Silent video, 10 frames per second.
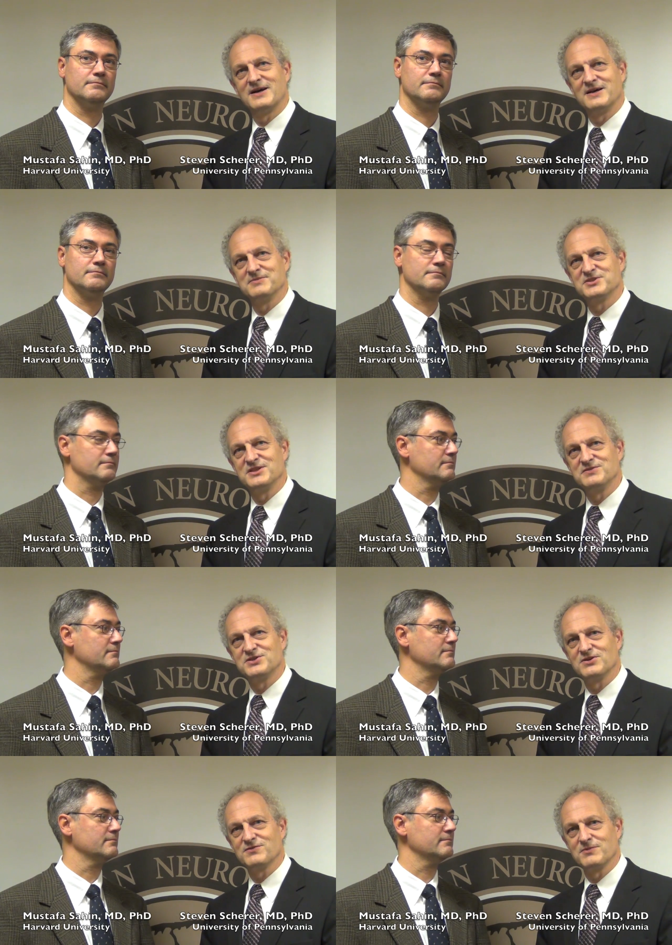Speaker 1: Hi, I'm Steve
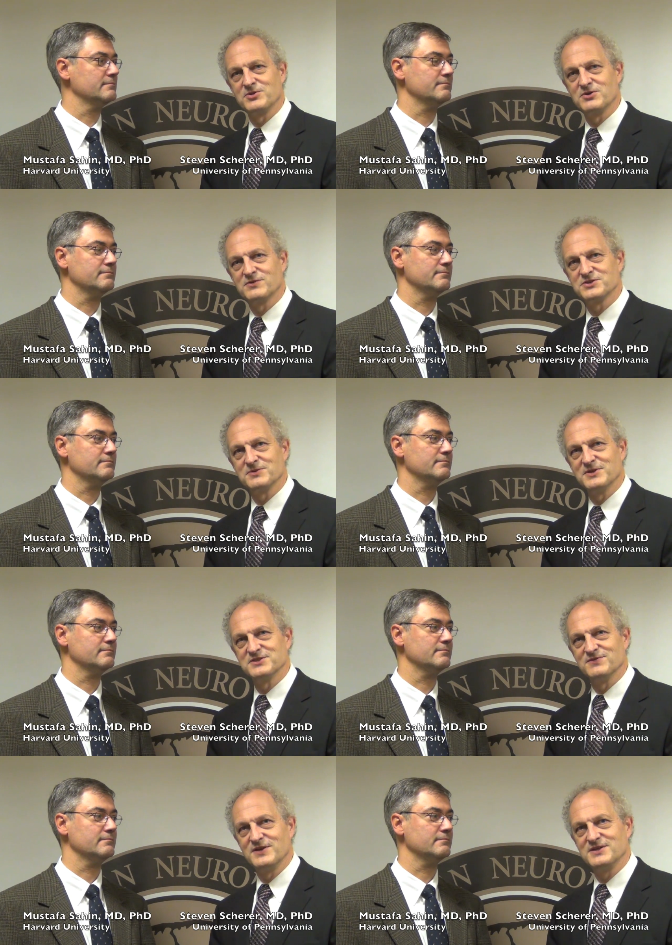Scherer from the University of
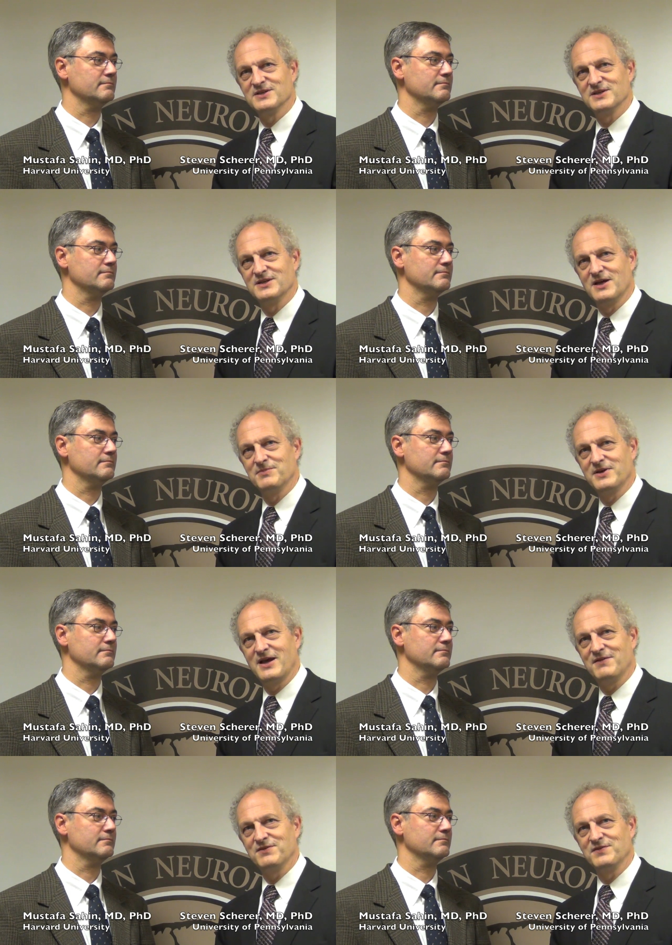Pennsylvania, and on
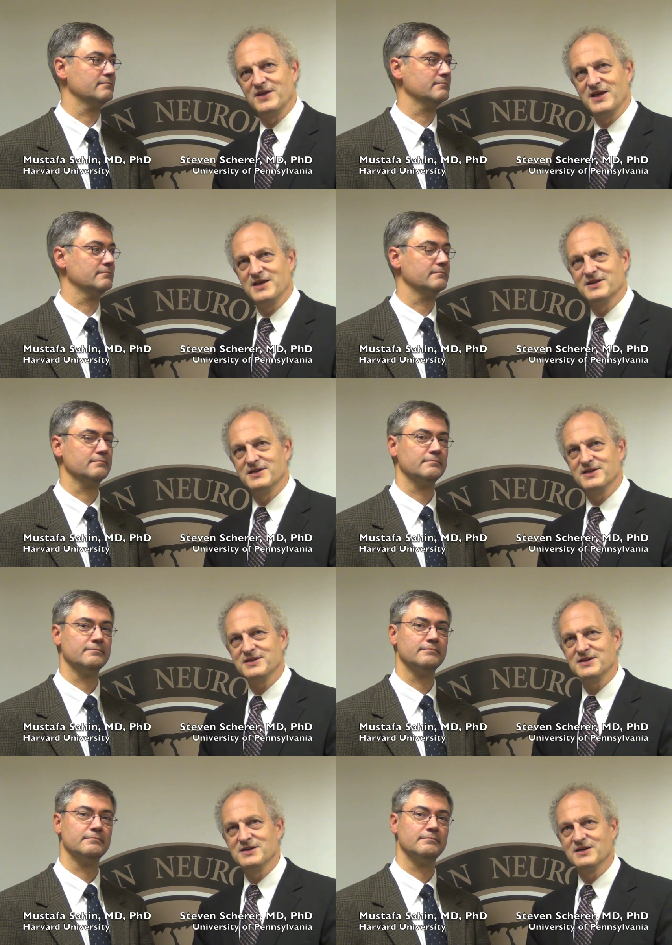behalf of the
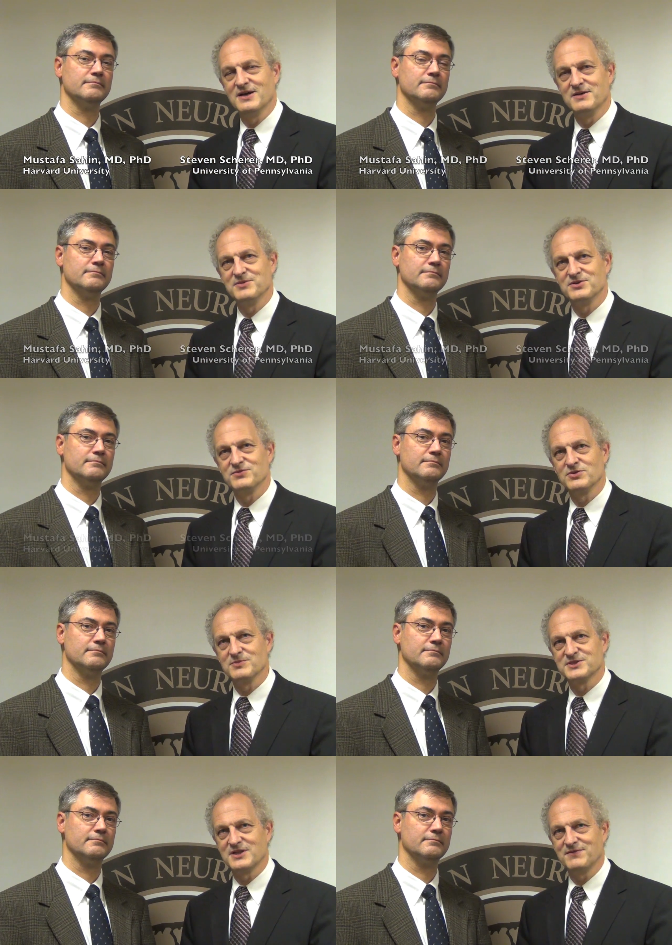ANA, I'm interviewing
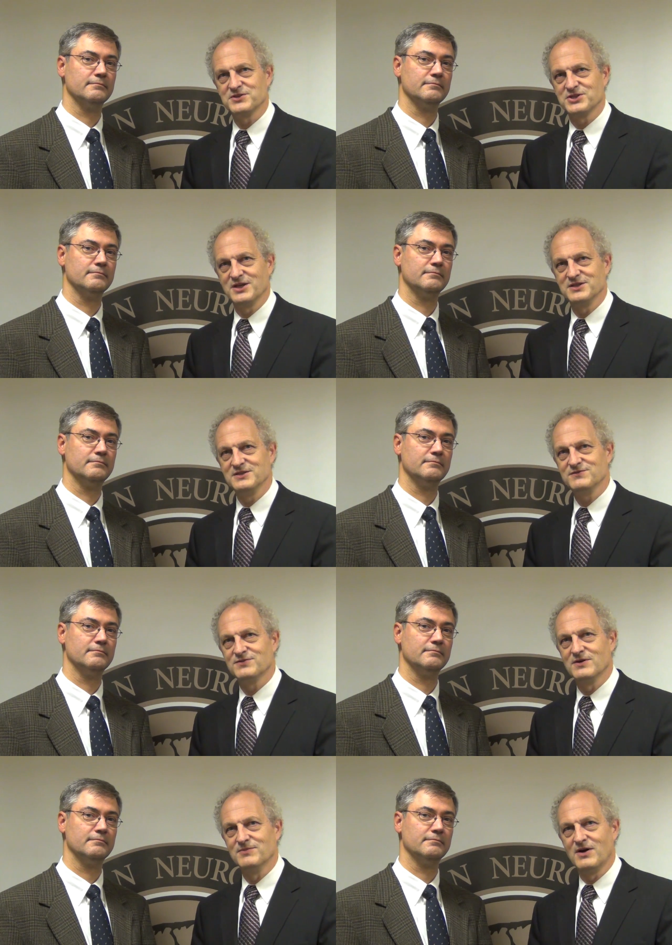Mustafa Sahin
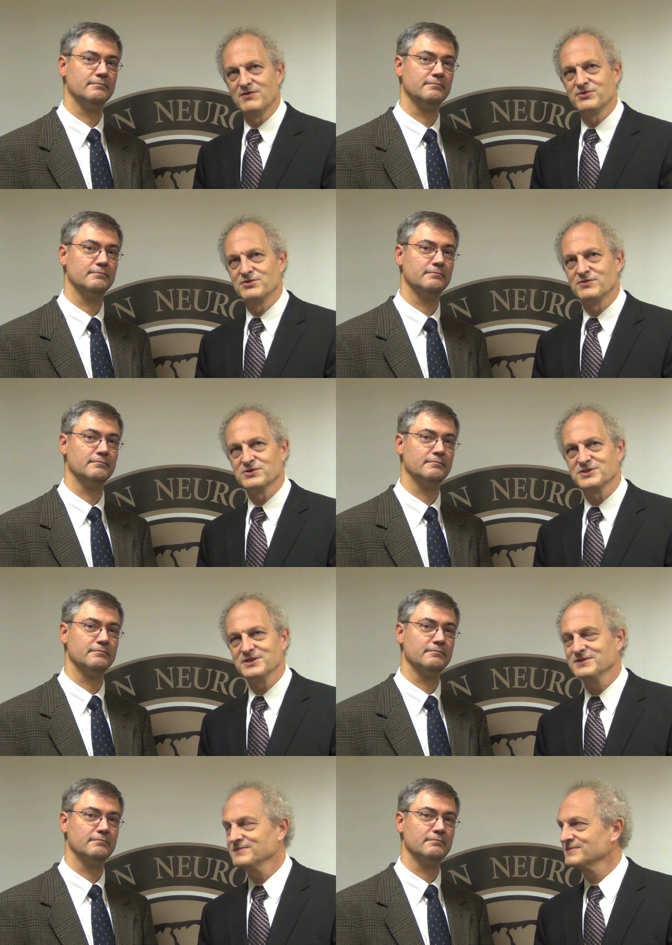from Harvard
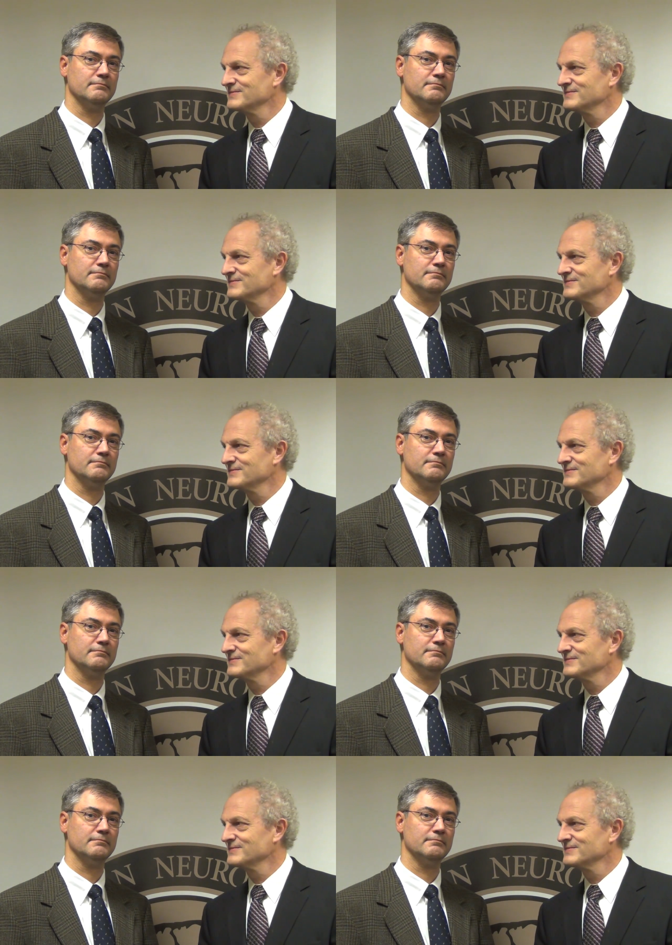University.